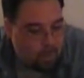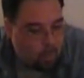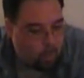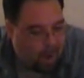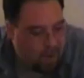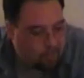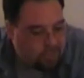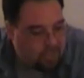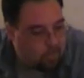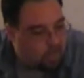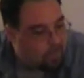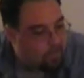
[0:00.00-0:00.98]
Why would he
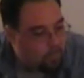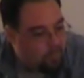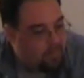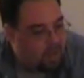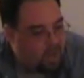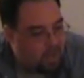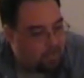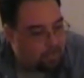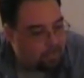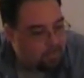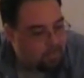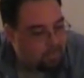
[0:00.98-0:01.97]
want to move up
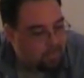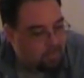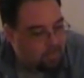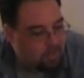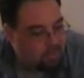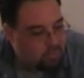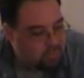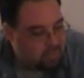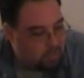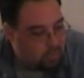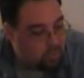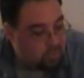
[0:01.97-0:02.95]
to
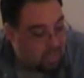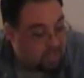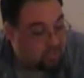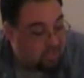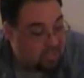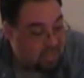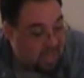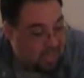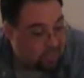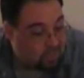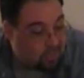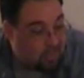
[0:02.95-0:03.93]
someone who's actually
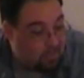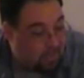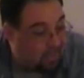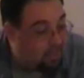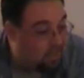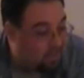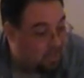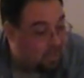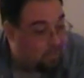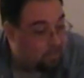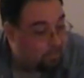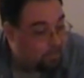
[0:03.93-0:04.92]
naturally bigger than
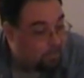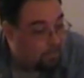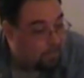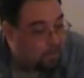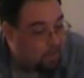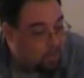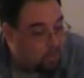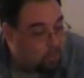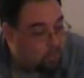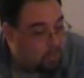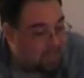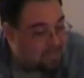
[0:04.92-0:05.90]
him,
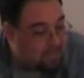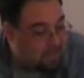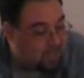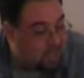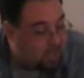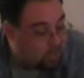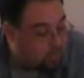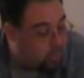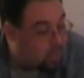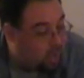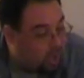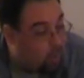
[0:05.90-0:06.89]
who
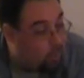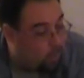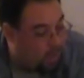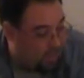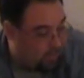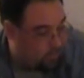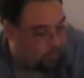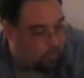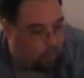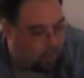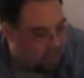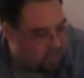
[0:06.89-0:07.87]
cut weight
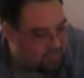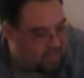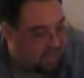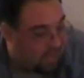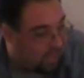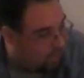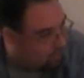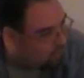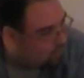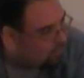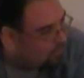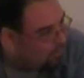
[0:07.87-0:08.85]
for a decade
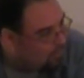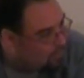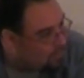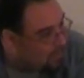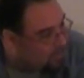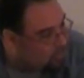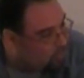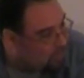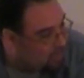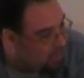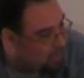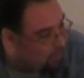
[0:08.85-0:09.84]
to make sure
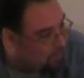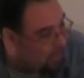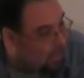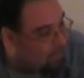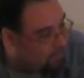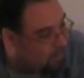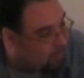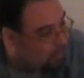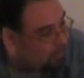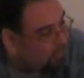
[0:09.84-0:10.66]
that he could be at middle?